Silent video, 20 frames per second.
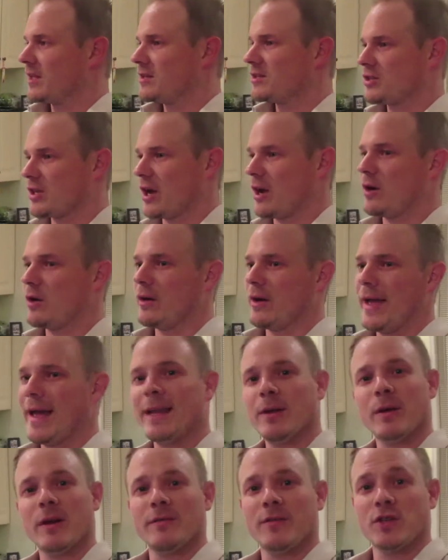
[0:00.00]
So
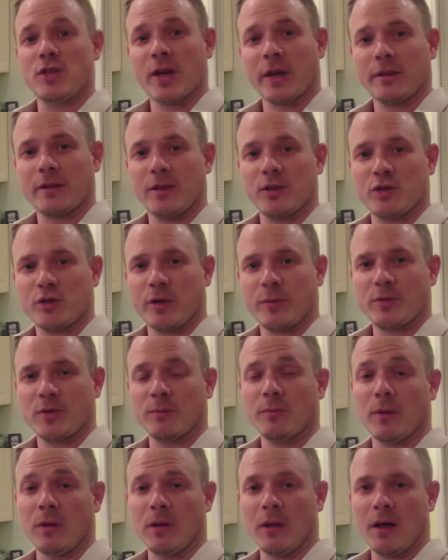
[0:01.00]
anyway, if you check the
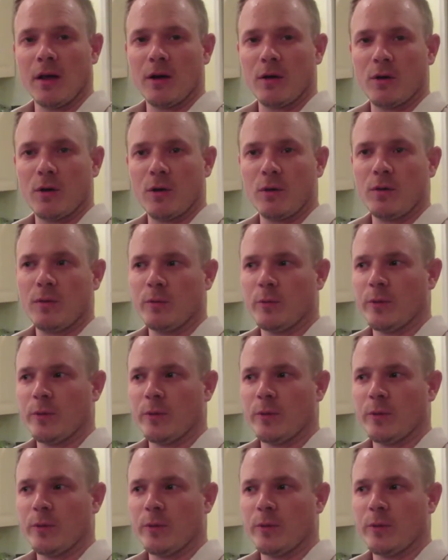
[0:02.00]
description below,